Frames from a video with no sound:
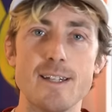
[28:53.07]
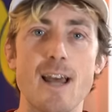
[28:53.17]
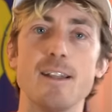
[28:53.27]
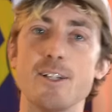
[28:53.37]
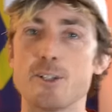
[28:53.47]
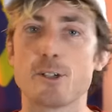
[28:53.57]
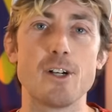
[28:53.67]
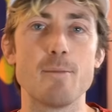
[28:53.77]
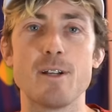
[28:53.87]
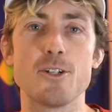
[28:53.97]
yelling,
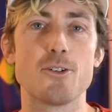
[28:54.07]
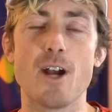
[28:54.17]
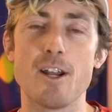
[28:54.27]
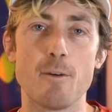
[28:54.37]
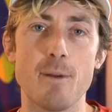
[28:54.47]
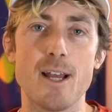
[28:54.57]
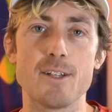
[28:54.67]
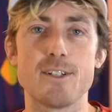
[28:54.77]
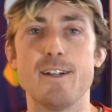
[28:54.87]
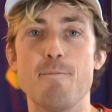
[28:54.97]
screaming, trying our
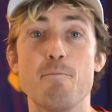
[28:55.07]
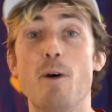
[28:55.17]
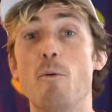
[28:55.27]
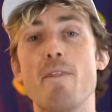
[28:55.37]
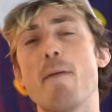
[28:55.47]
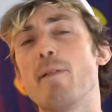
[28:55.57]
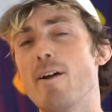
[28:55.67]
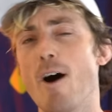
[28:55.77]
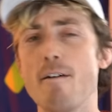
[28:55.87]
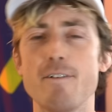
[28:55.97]
best. But when they play
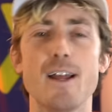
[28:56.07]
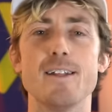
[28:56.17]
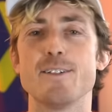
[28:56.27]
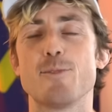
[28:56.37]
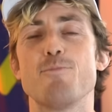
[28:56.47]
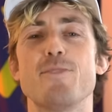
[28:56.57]
offense,